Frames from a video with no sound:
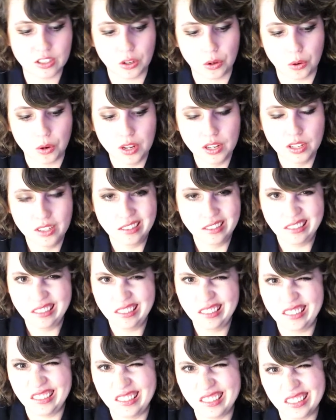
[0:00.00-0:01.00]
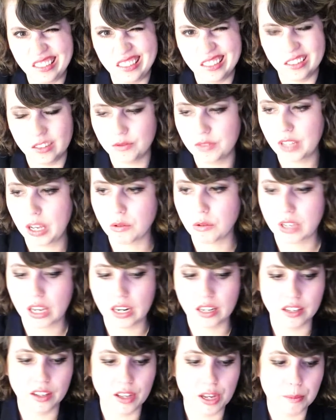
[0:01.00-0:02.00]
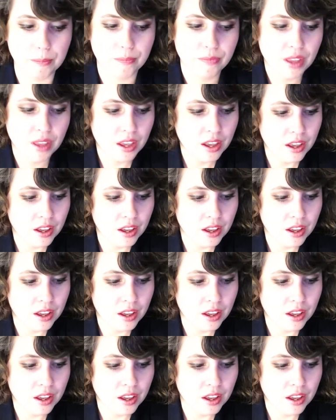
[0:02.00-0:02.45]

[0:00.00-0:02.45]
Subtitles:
So, that was kind of lame.